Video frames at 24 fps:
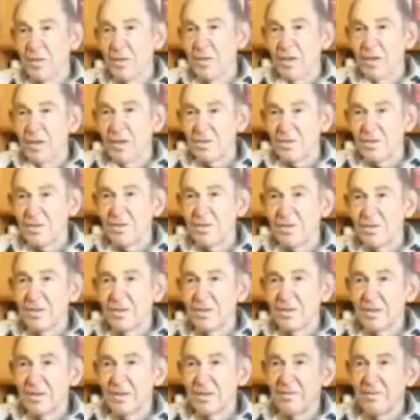parts,
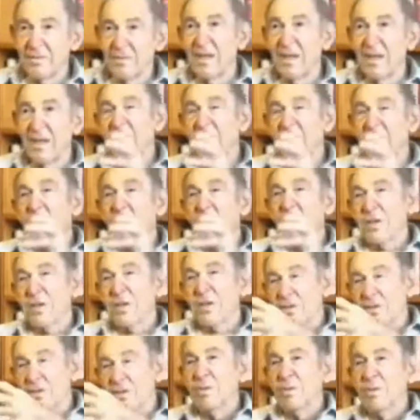
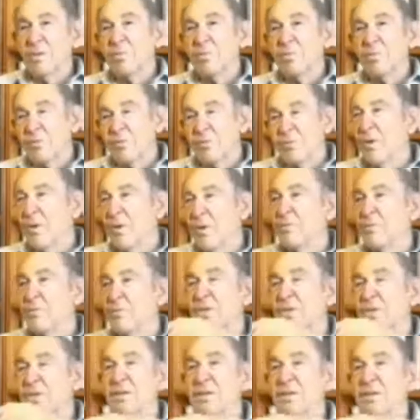which perform
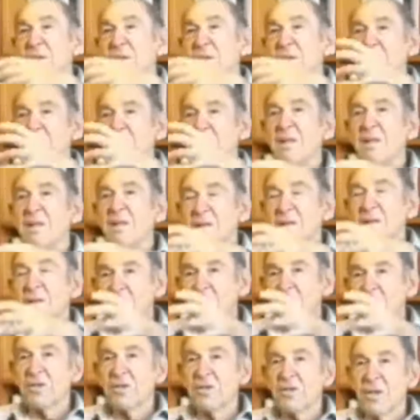certain
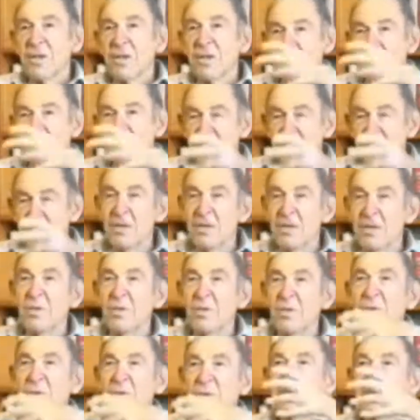
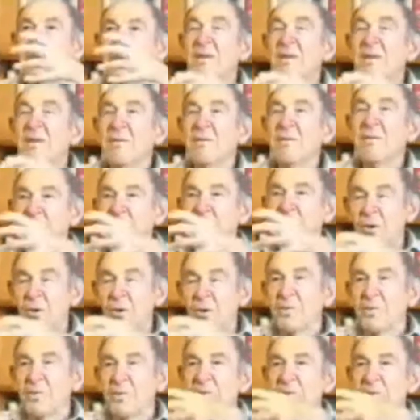continued
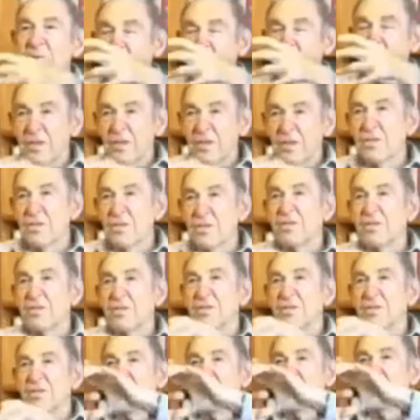forms and
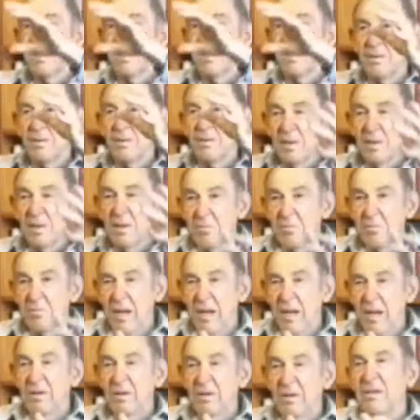functions, and they are
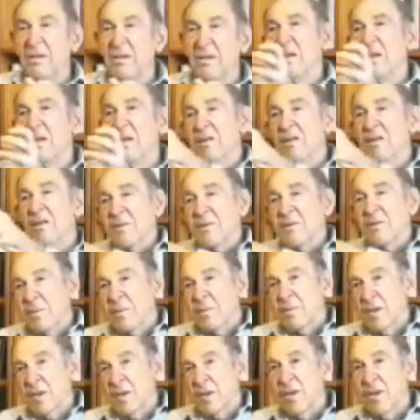bounded
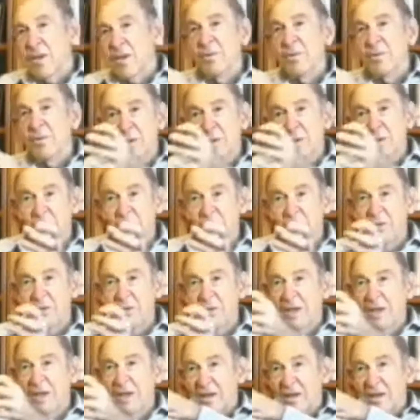from below.
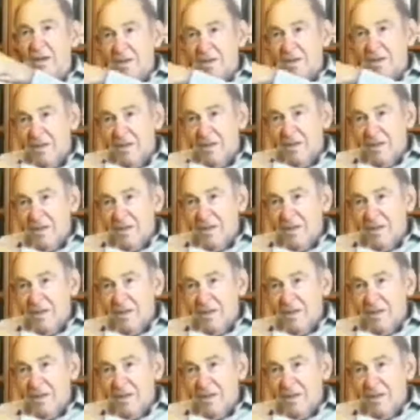Below they are